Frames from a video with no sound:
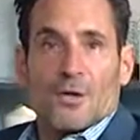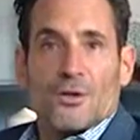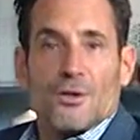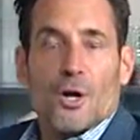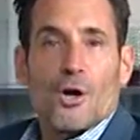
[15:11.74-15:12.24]

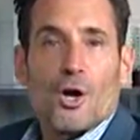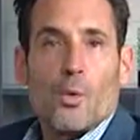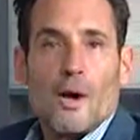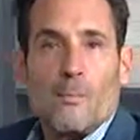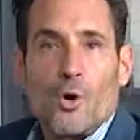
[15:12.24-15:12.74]
Don't go
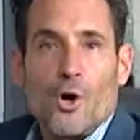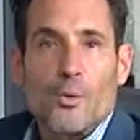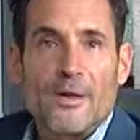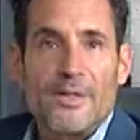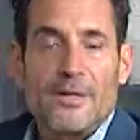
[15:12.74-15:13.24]
away. More
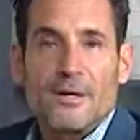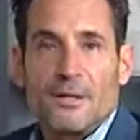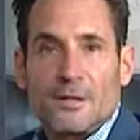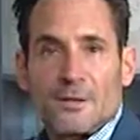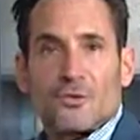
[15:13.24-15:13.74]
with
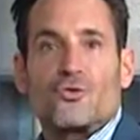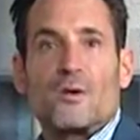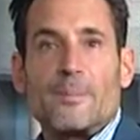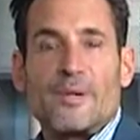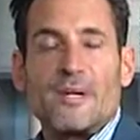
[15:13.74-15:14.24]

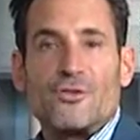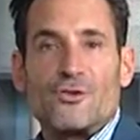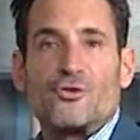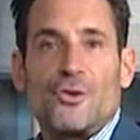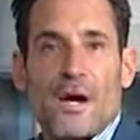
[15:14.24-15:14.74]
treatment and
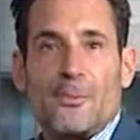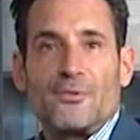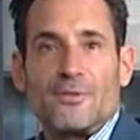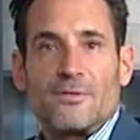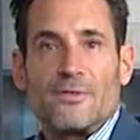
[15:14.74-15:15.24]
surgery
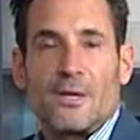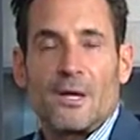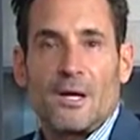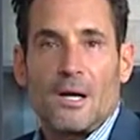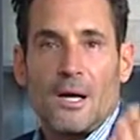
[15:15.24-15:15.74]
options
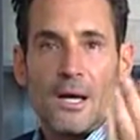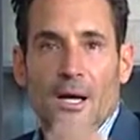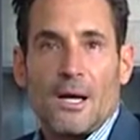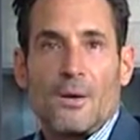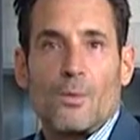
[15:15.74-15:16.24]

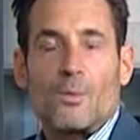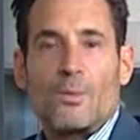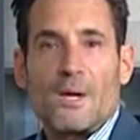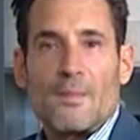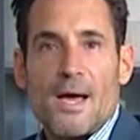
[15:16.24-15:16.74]
when
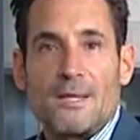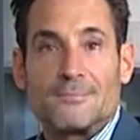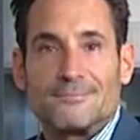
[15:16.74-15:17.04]
we come back.